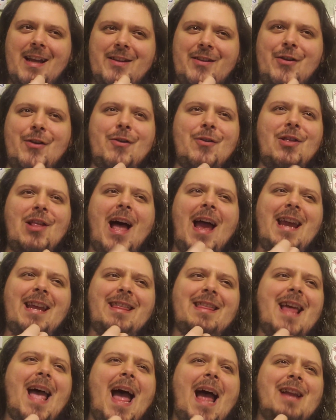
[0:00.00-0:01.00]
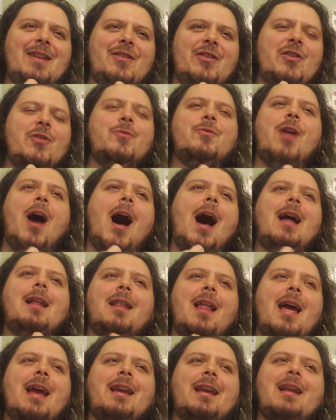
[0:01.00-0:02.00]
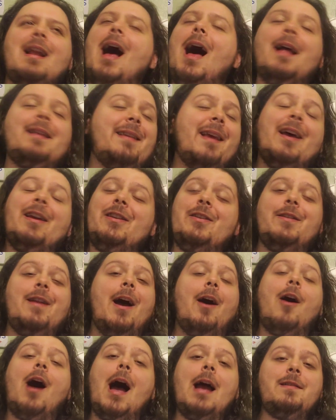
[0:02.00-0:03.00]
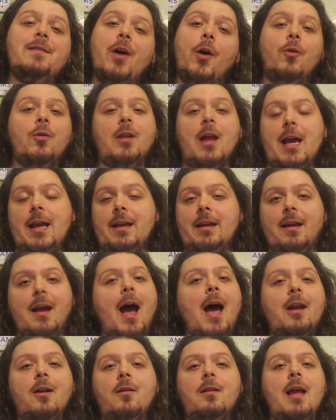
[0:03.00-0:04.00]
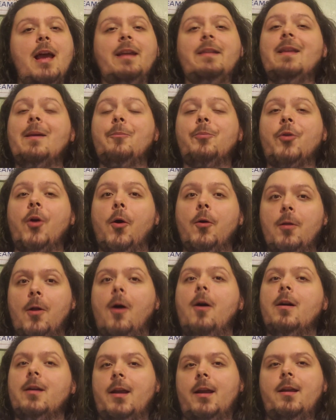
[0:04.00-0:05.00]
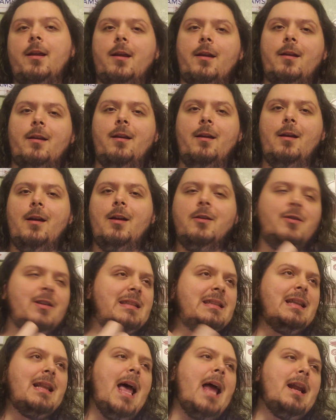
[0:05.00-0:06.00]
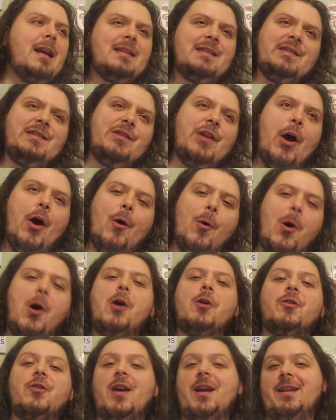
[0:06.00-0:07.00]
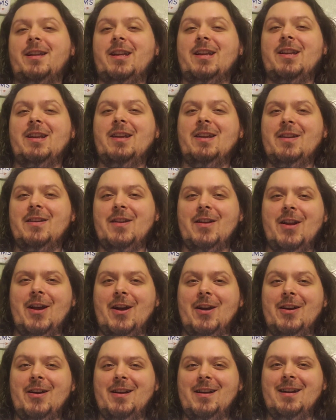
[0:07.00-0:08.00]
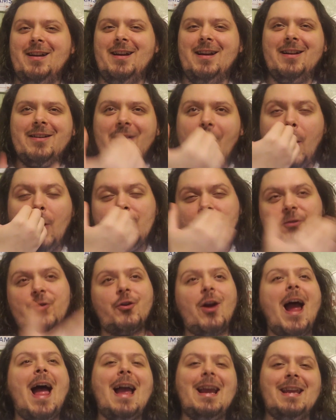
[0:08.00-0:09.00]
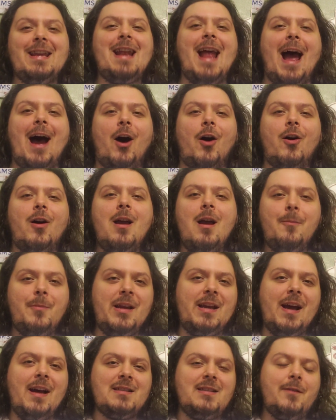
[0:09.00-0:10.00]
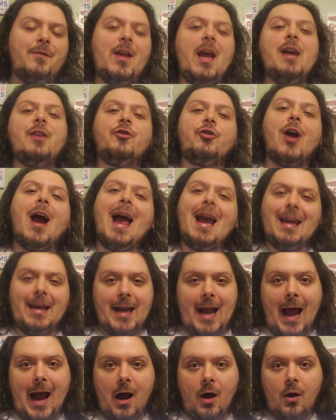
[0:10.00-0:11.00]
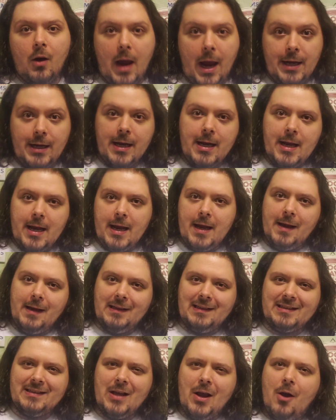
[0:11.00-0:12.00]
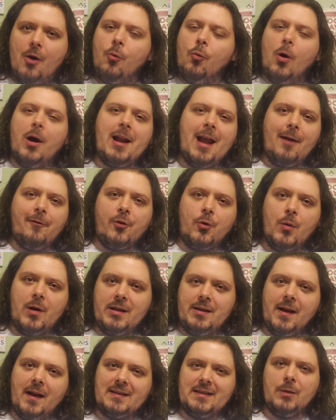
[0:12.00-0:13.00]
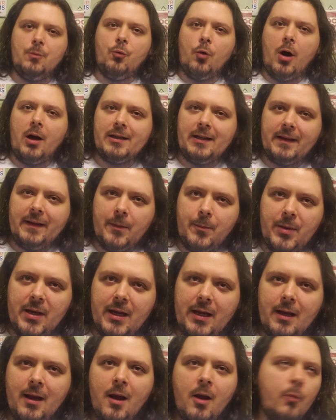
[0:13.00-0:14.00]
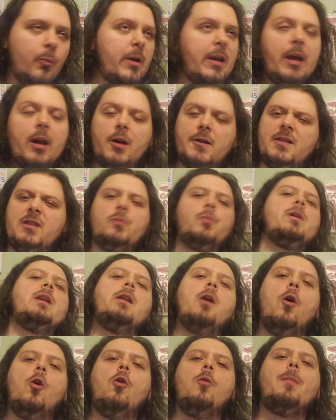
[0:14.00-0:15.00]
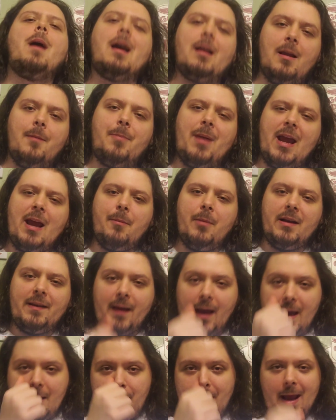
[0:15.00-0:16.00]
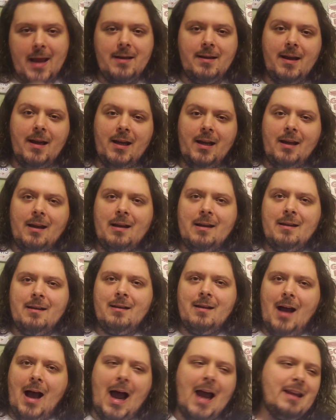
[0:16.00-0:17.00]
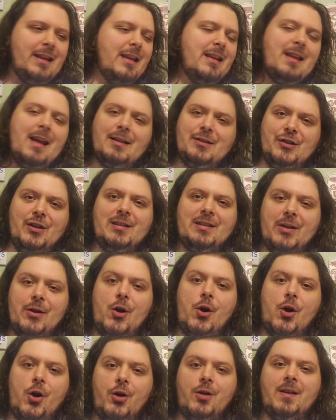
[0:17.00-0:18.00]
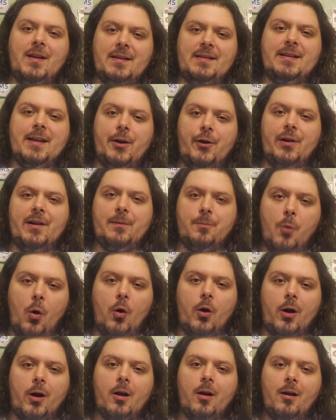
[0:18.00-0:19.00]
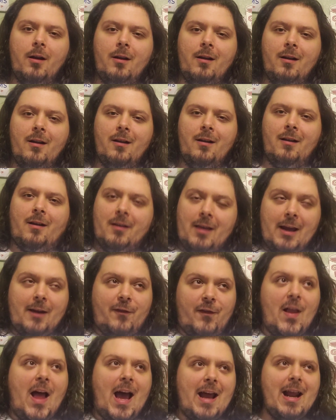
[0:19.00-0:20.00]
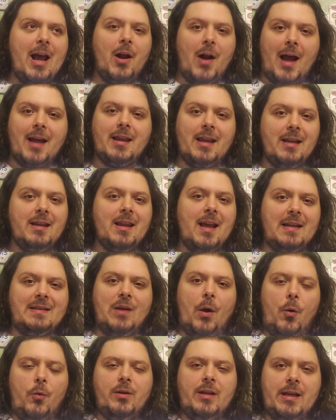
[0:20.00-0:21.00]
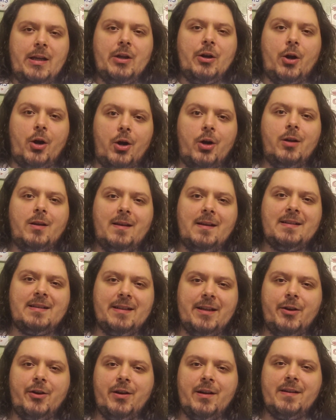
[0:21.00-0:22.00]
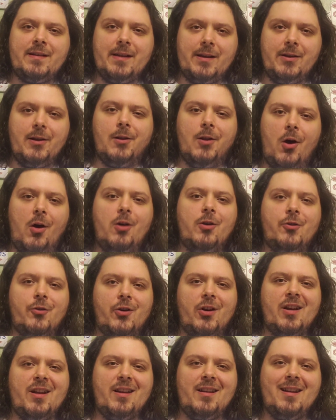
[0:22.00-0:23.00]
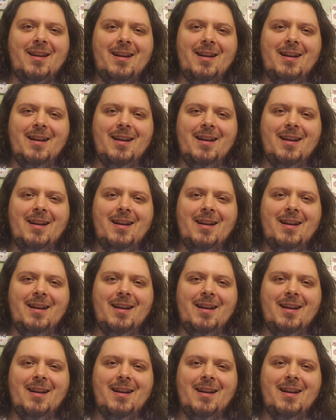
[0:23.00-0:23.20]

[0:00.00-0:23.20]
Do you like that? Do you not like it? I'll tell you now, I don't like it. I don't like them prolonging it. Just let us know already, you know? Don't drag it out. Because if they drag it out and it is what everyone doesn't want it to be, we get our Sweet Home Alabama type ending, I think that's just going to hurt the series more. Like, flat out, I think that's only going to hurt the series in the long run.